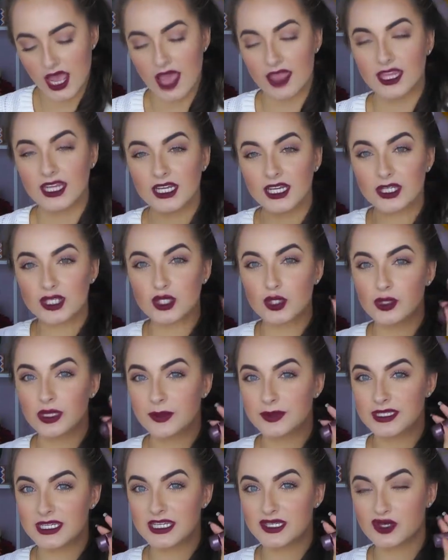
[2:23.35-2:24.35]
And then I got two
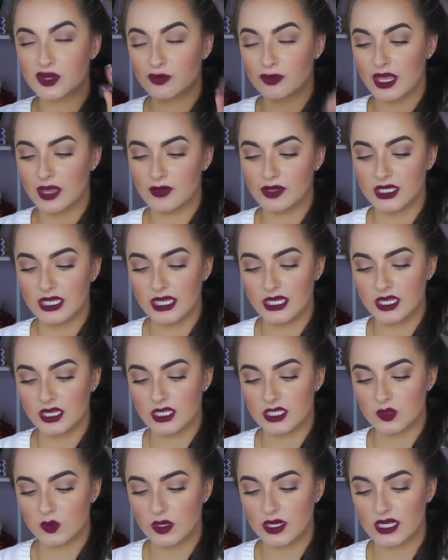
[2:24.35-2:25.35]
lipsticks from Maybelline.
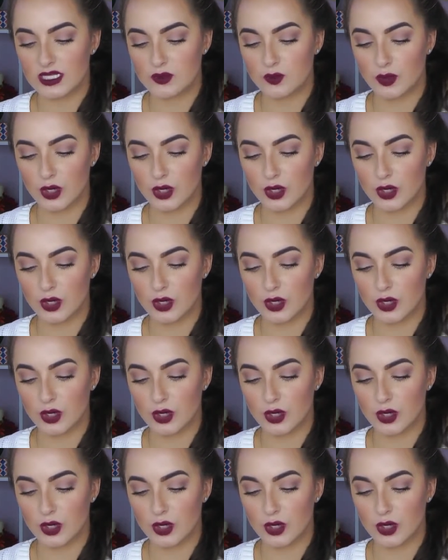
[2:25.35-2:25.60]
This one is